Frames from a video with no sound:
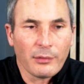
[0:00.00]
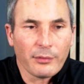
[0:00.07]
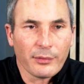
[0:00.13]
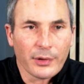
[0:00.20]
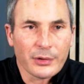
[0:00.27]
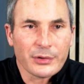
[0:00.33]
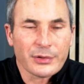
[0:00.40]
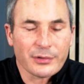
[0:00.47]

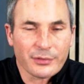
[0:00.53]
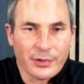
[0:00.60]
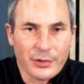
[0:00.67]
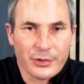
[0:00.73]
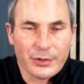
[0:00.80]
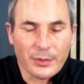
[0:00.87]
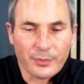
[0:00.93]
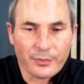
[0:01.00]

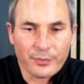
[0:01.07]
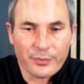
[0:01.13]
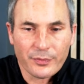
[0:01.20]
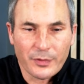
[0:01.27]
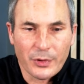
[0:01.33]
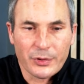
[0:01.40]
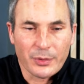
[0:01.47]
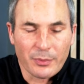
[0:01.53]
There's some
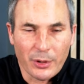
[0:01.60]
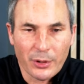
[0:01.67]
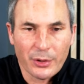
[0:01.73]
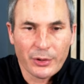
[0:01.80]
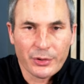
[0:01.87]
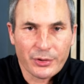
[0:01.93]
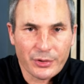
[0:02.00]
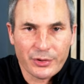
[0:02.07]

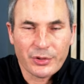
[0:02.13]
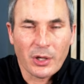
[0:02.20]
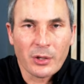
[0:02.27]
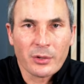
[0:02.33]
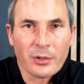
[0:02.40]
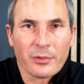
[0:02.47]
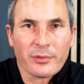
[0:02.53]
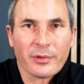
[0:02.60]
hurt,
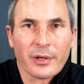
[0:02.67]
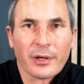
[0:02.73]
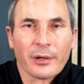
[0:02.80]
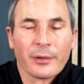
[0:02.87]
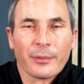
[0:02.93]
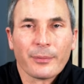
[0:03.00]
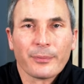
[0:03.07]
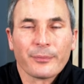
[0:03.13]
sorrow
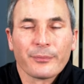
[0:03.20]
there.